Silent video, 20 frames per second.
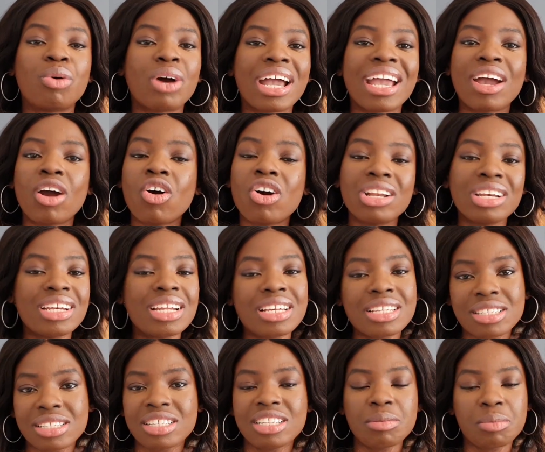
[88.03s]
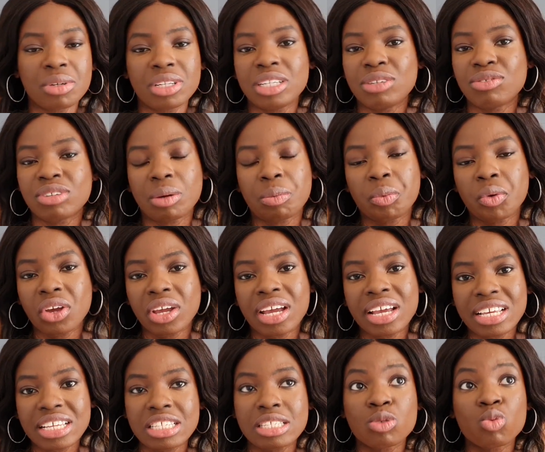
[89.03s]
but I honestly believe that
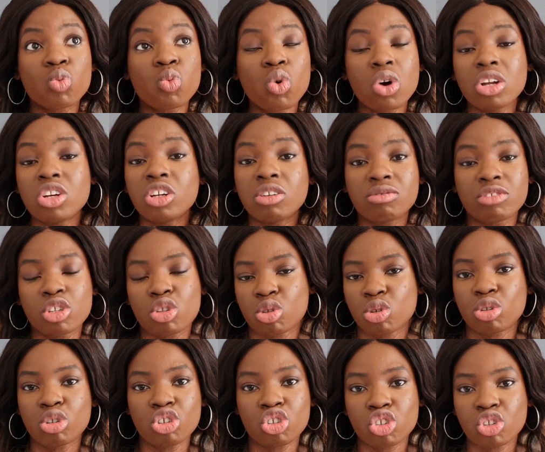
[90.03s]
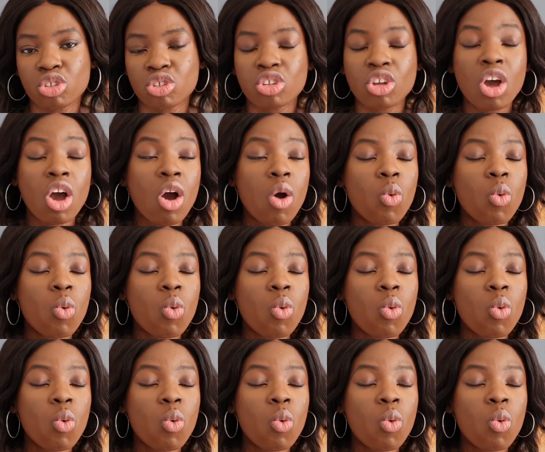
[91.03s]
prayer is one of the solutions,